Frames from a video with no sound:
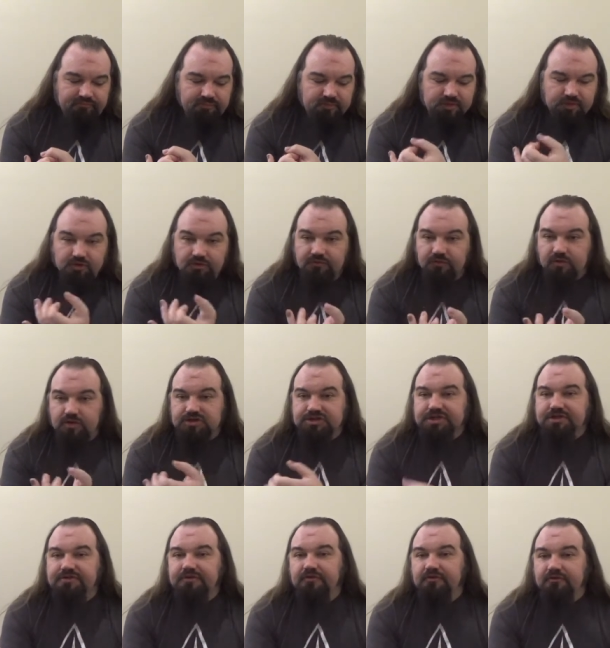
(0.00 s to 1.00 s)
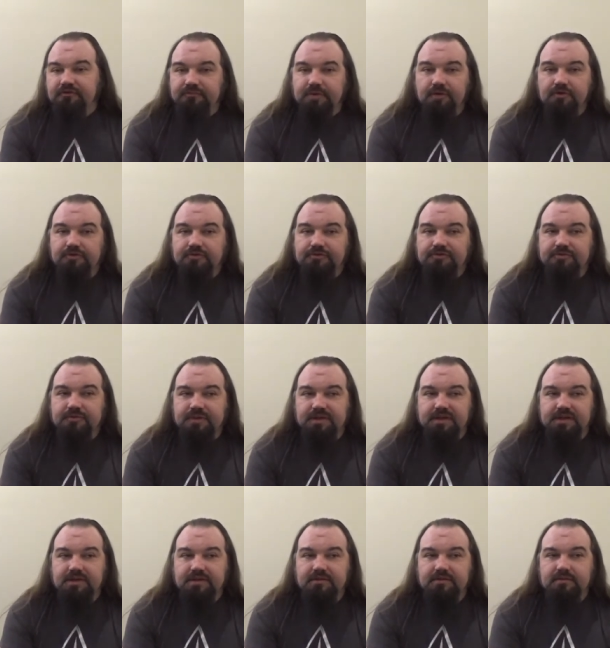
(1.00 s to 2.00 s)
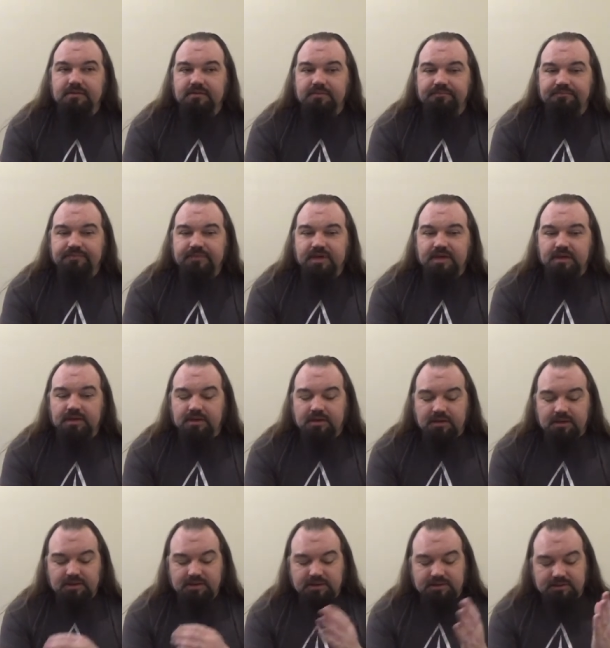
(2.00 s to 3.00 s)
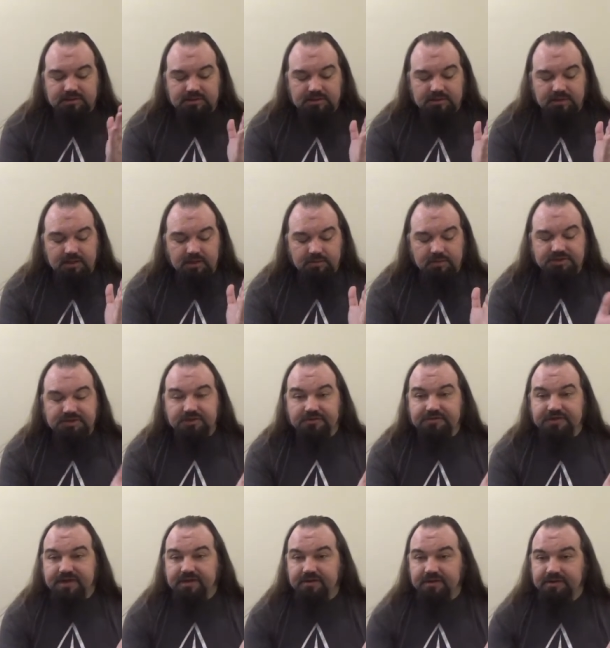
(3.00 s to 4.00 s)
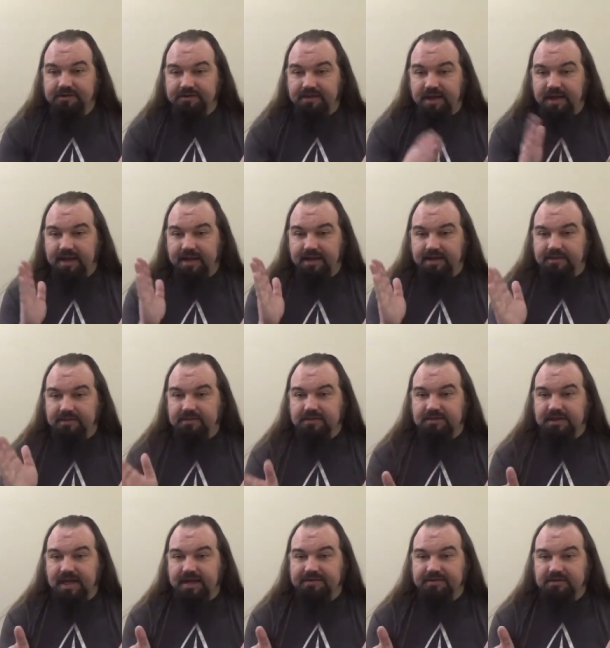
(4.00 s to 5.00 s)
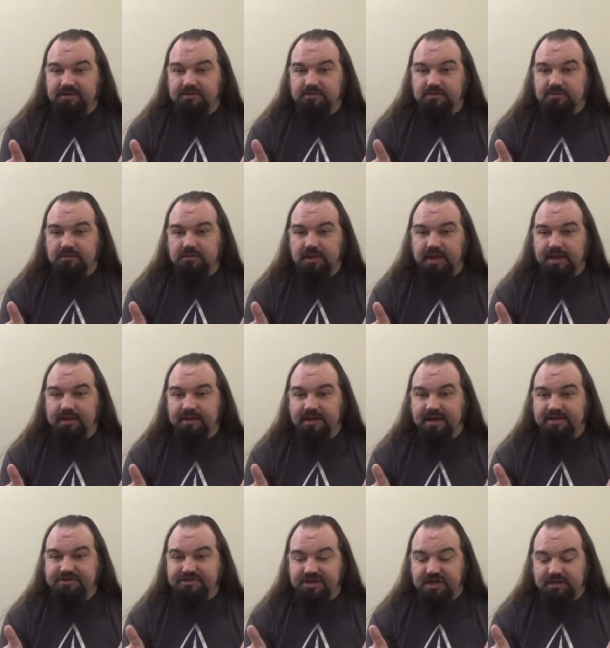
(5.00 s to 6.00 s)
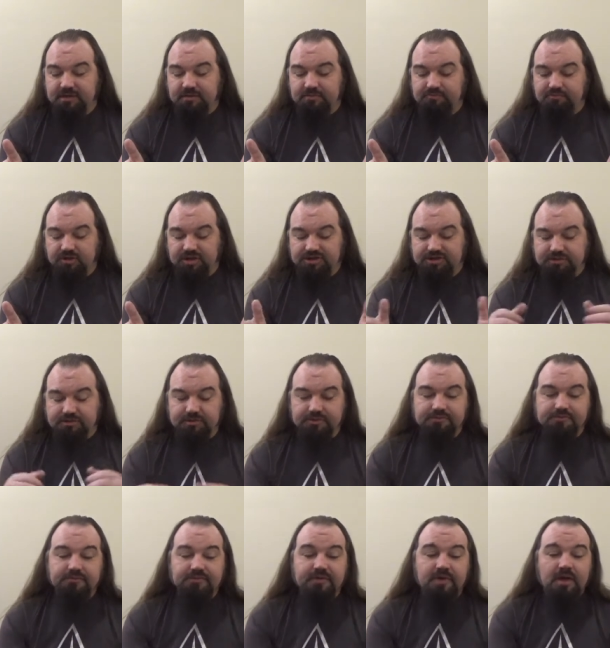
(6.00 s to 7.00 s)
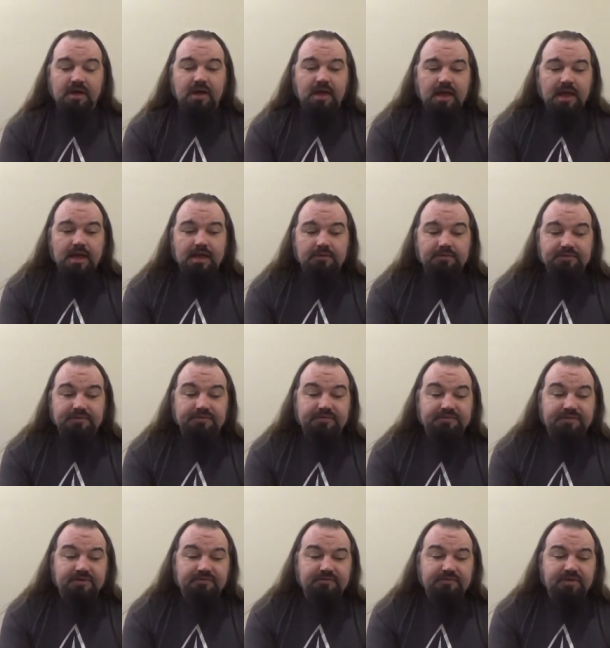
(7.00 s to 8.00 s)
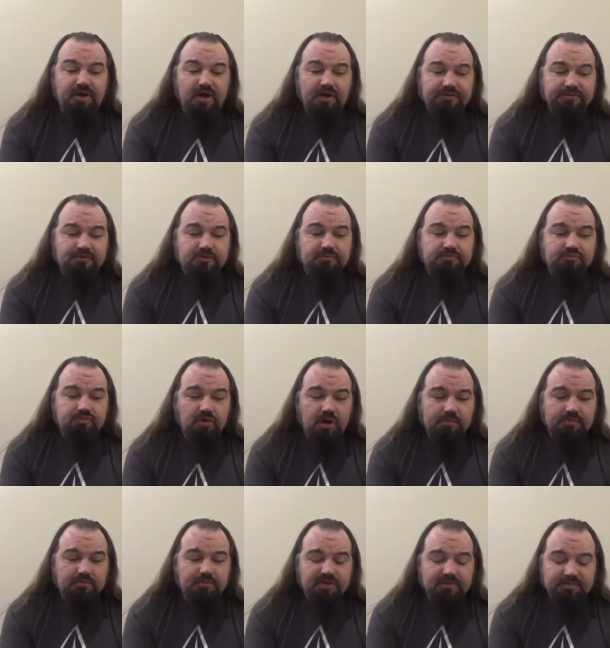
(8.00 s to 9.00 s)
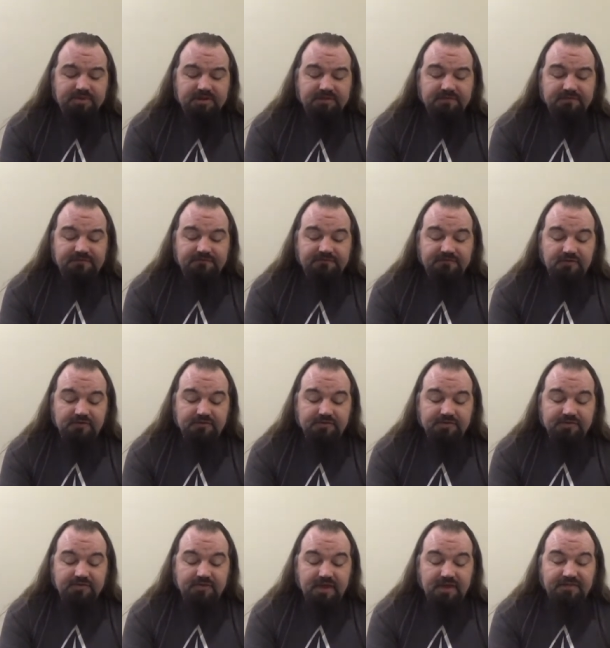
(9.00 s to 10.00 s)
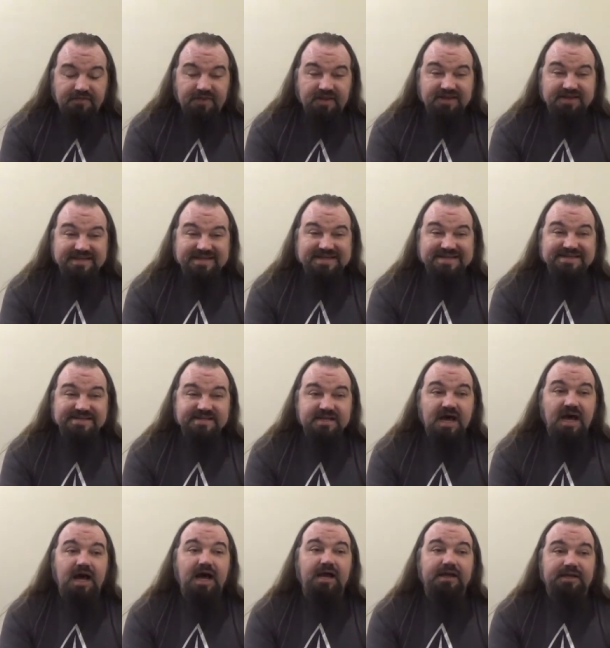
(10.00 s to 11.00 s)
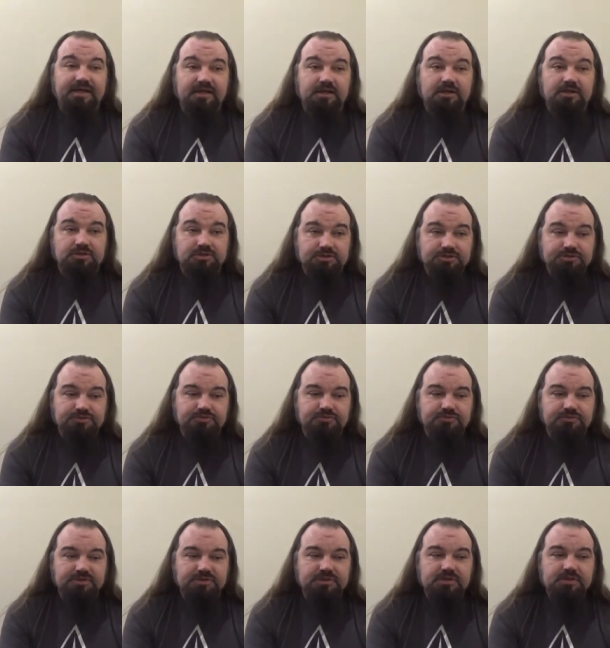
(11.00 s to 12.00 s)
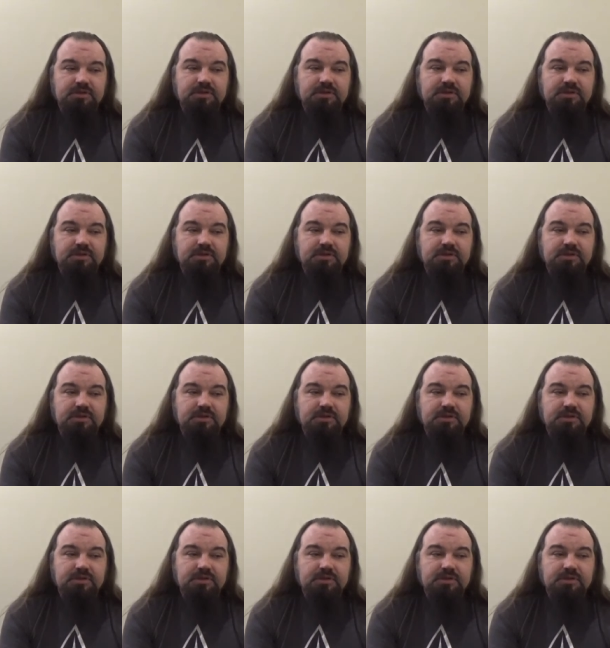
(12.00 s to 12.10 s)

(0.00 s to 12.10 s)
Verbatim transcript: new versions of both the original series and classic and next-gen bridge crews. This, this would also probably be the first set that did not include